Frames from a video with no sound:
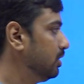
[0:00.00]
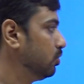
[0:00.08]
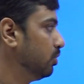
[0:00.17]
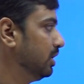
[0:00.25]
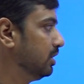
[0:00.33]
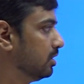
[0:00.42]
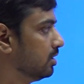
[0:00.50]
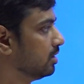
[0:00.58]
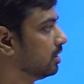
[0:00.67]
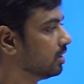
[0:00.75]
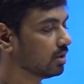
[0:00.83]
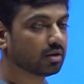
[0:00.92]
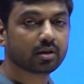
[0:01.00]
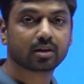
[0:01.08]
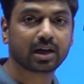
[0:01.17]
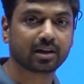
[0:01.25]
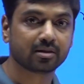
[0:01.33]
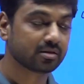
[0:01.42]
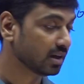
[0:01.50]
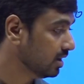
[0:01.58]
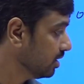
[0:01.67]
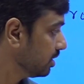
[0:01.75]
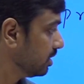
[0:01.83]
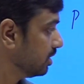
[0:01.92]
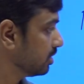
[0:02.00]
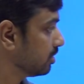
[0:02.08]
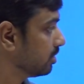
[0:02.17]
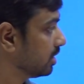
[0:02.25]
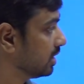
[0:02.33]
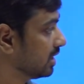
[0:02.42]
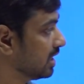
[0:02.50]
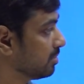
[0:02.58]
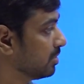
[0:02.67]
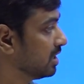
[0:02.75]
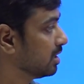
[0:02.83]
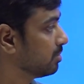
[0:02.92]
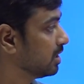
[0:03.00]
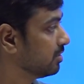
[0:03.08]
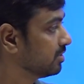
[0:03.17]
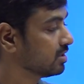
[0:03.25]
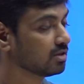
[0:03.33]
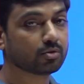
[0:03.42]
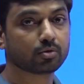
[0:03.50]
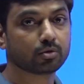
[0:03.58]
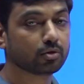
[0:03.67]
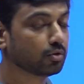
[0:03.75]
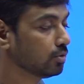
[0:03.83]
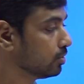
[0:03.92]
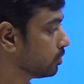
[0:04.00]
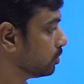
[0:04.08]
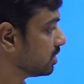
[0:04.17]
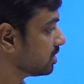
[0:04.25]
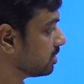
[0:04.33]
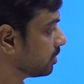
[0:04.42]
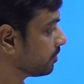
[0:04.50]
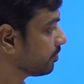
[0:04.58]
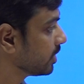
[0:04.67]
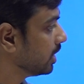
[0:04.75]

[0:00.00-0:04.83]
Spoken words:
go in the right hand side and get multiplied with 0. So 0 into 2 is 0.